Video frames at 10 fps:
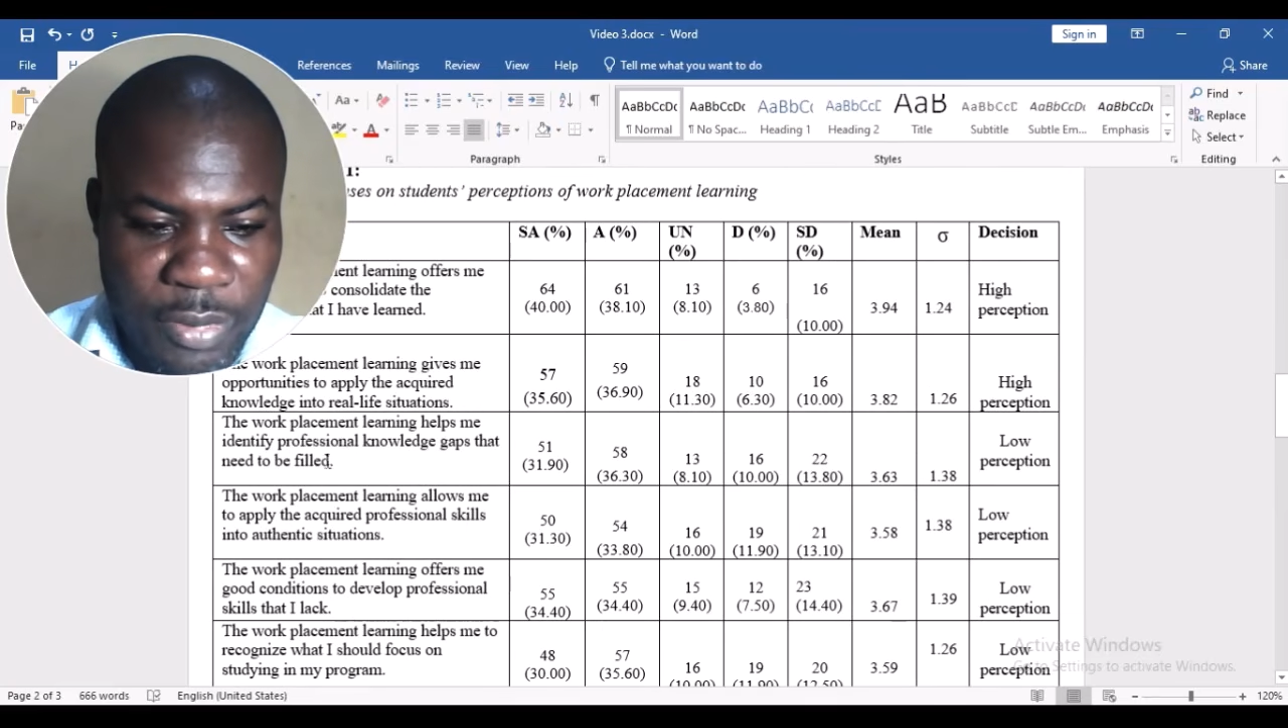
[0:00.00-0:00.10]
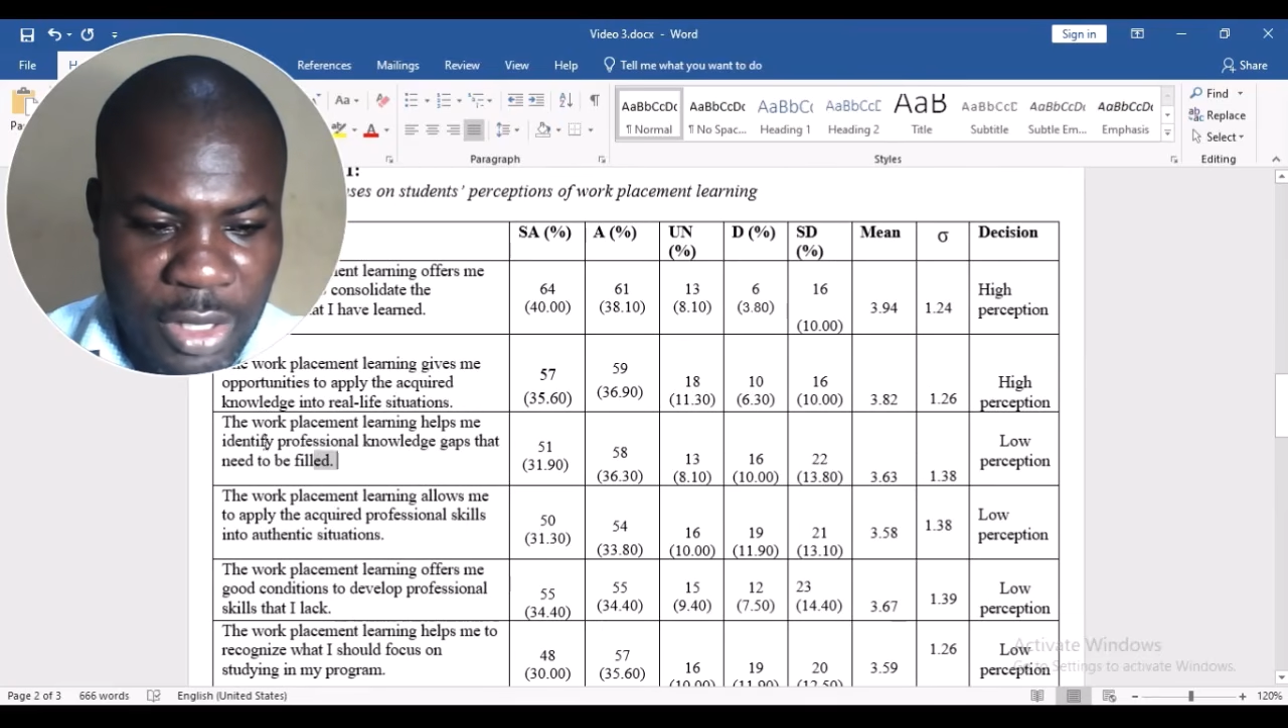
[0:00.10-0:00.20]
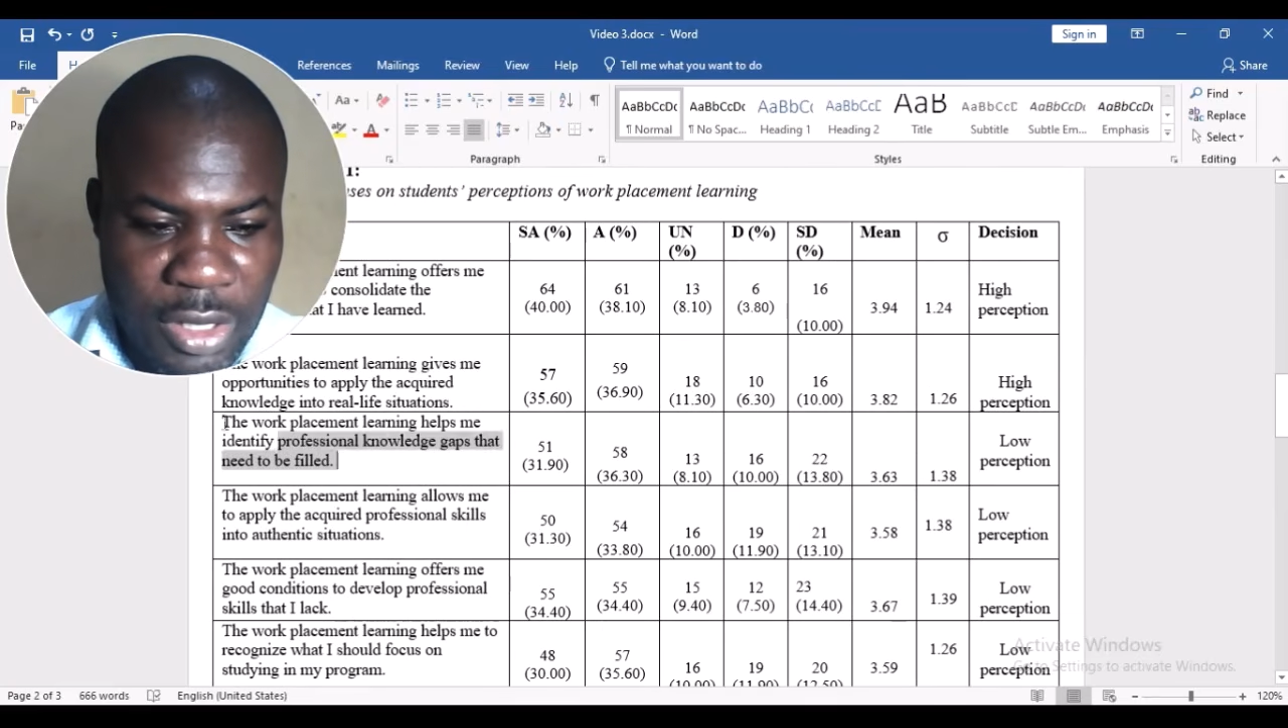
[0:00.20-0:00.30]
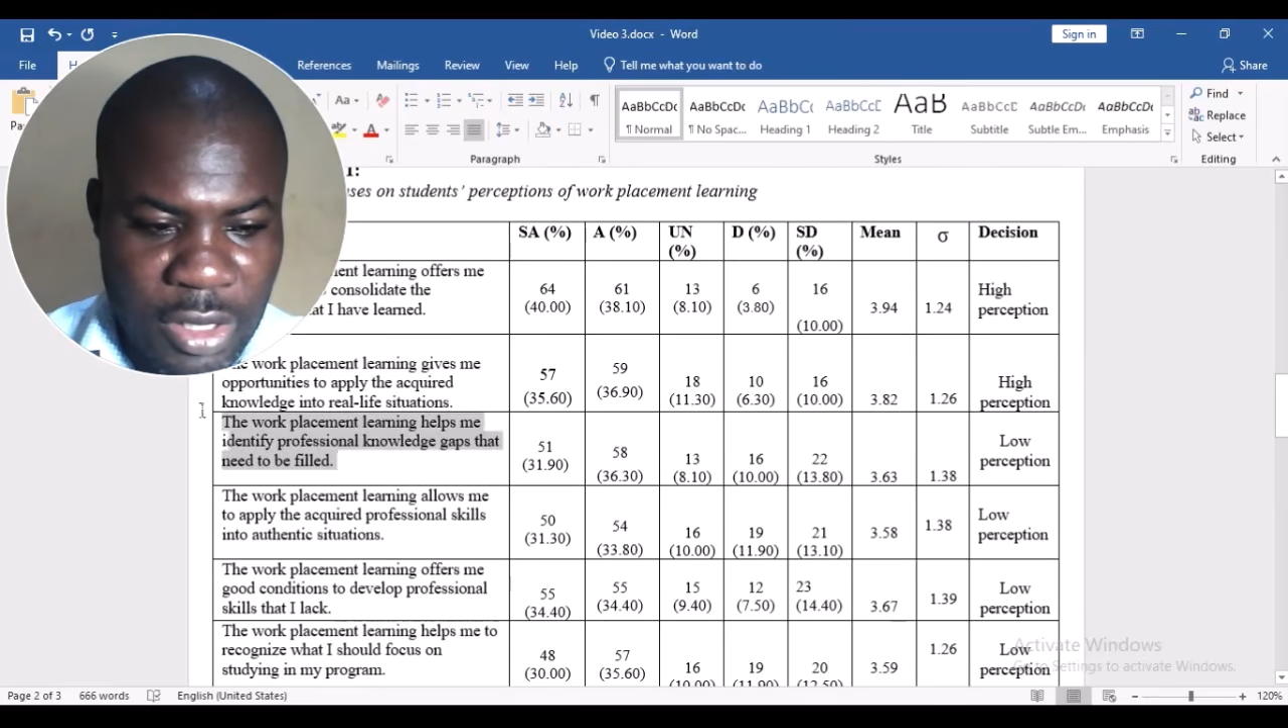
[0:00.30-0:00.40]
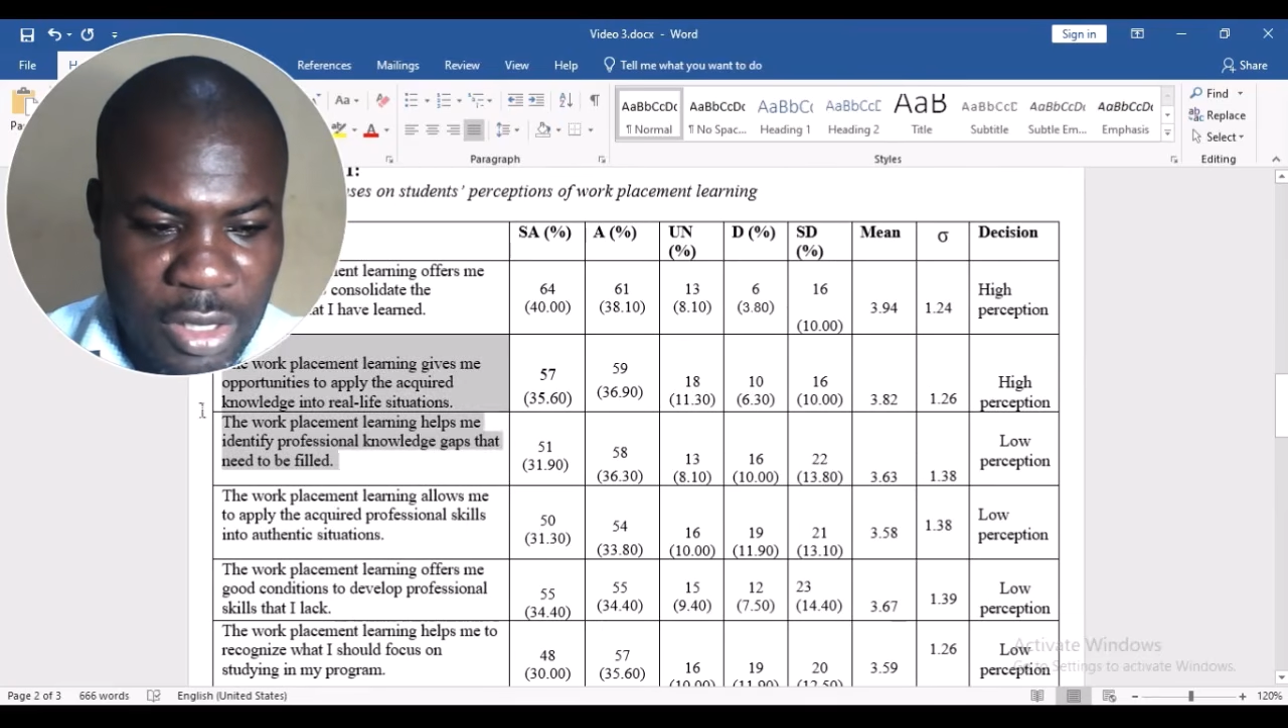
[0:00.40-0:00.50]

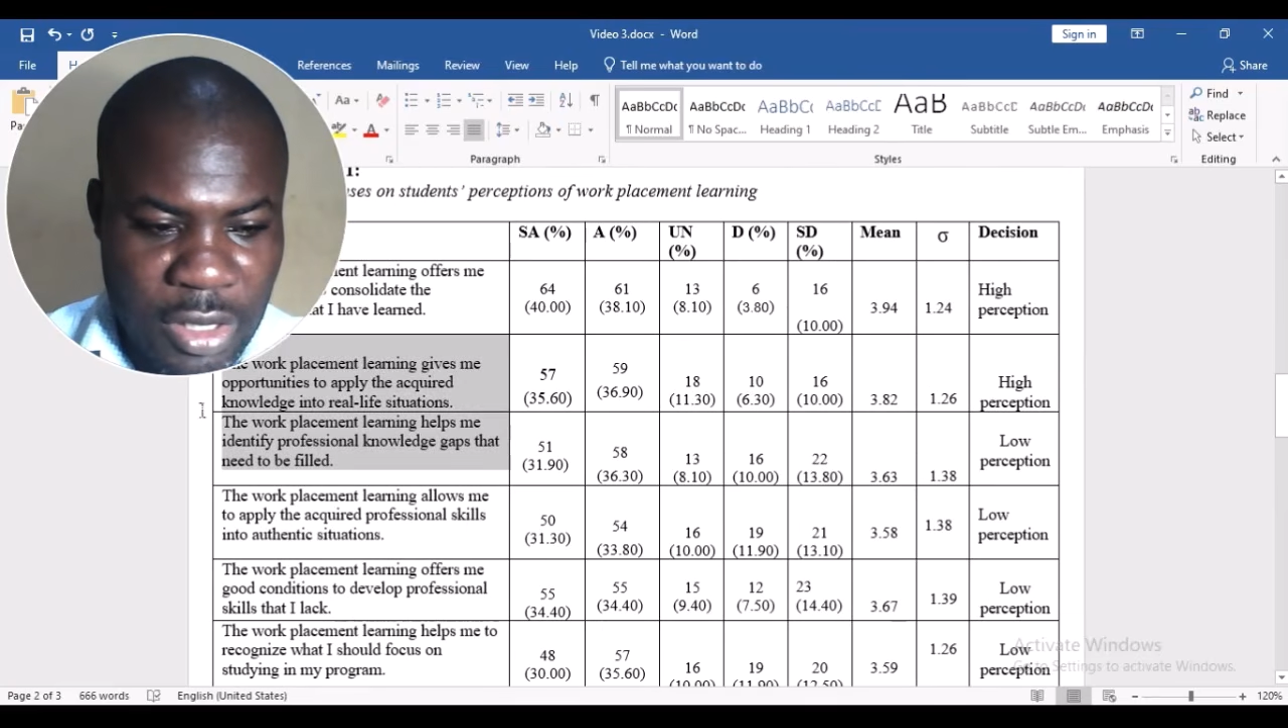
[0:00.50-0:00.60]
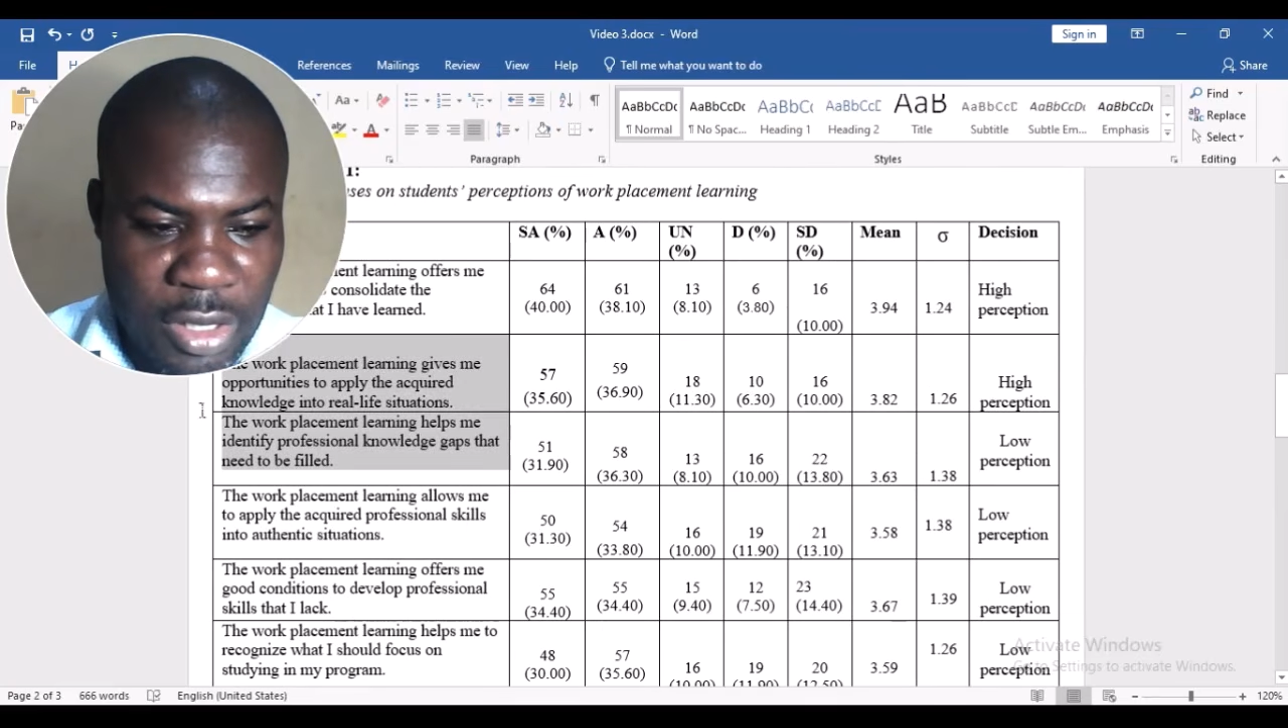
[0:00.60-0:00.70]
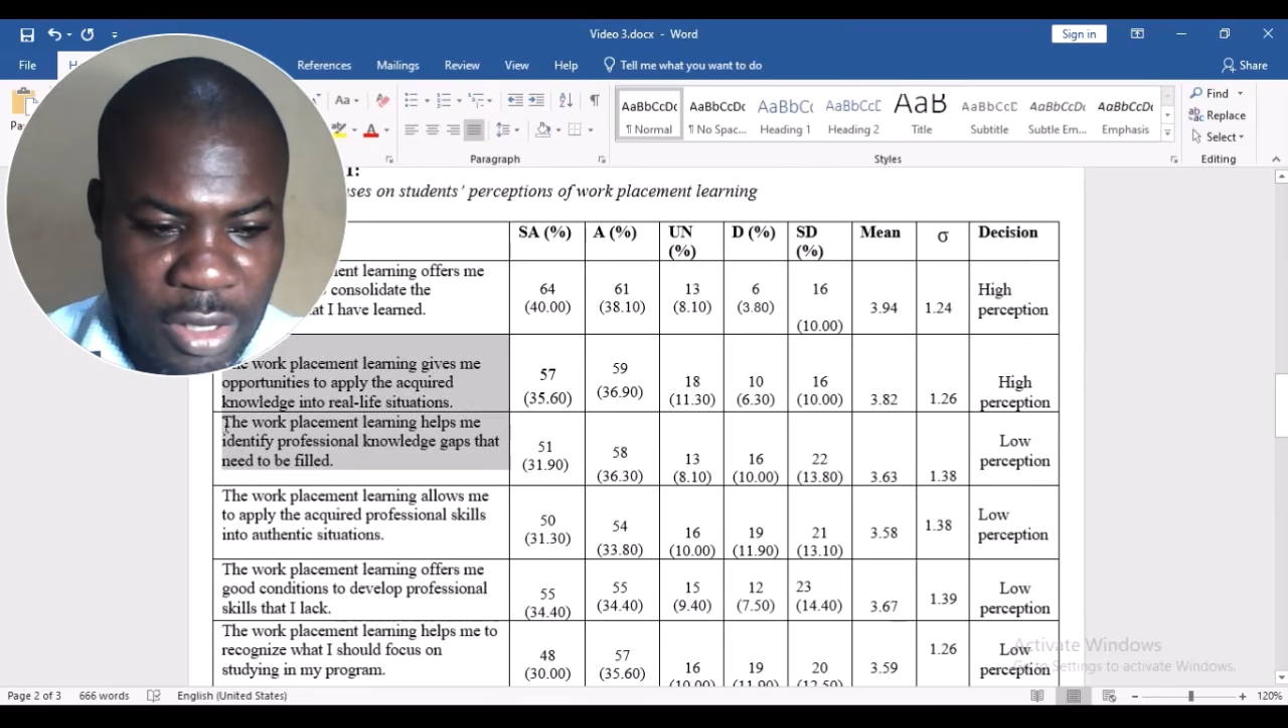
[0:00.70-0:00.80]
this,